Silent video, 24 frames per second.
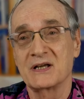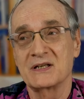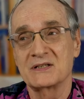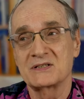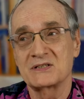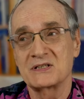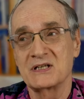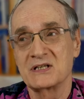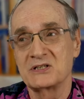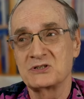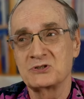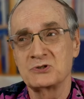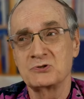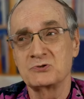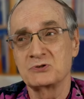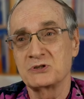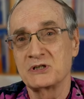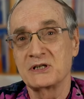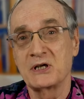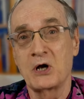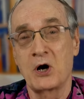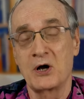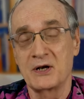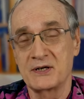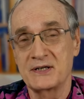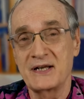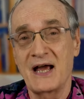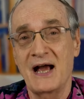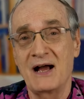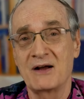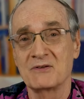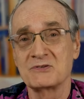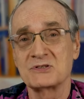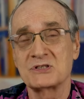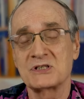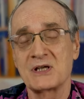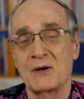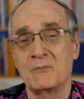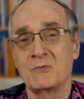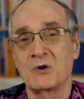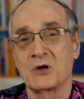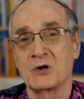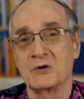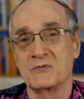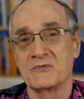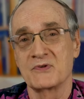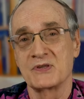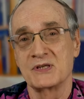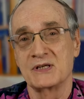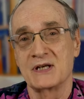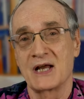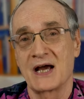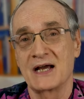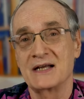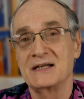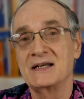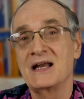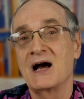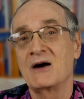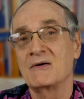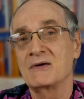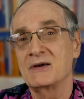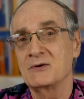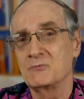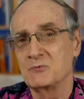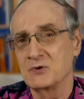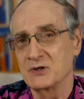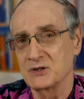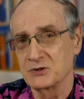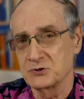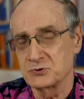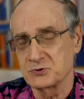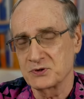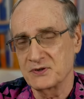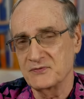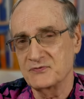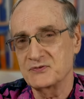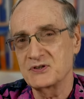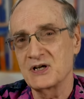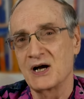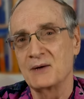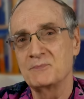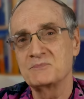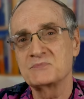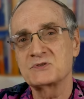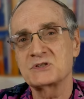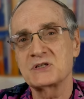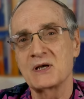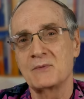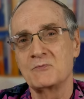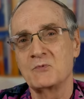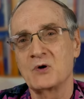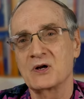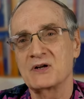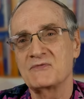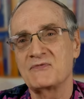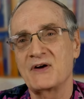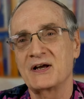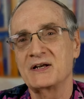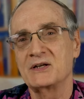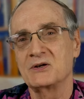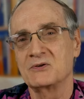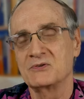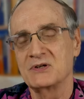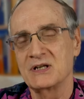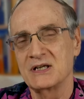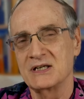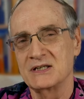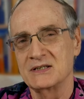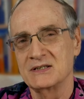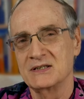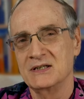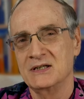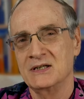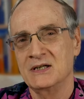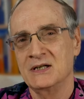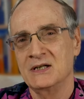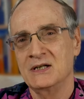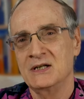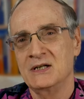It's it's usually gone down somewhat over the night. Now it will drift up somewhat if I don't eat.